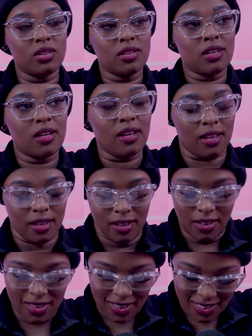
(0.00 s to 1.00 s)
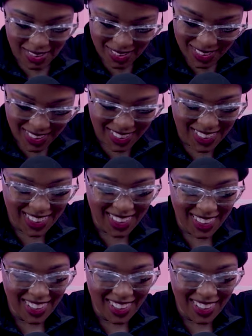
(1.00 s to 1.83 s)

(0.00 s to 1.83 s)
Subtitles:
(no one is talking)